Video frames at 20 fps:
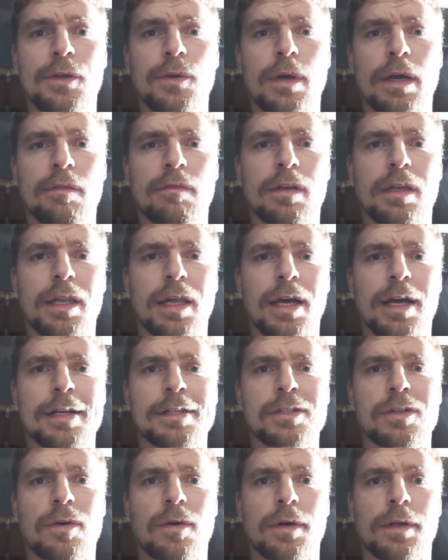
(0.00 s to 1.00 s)
do have the
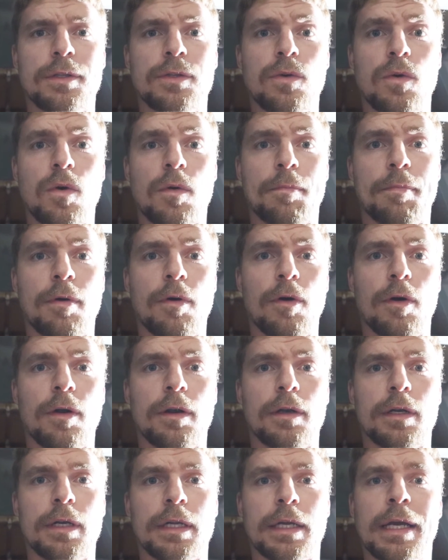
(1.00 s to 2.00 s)
dash already tore
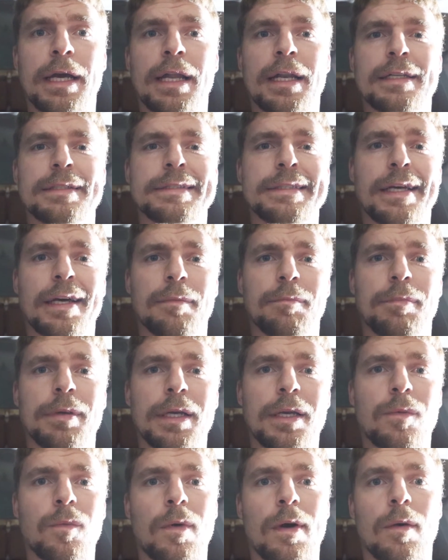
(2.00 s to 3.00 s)
apart and just
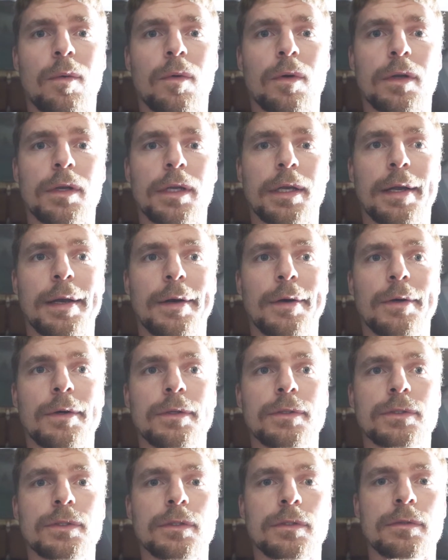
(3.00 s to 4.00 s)
picking where I want it to go.
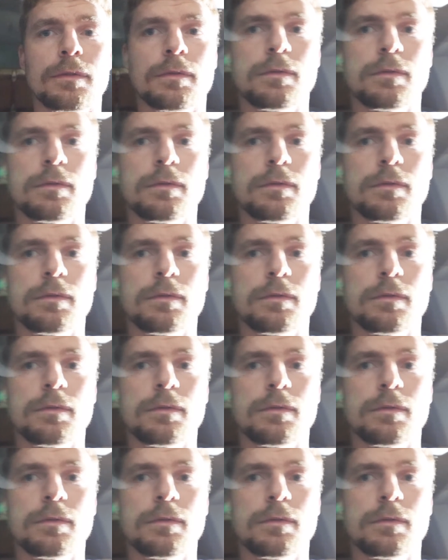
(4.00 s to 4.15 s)
So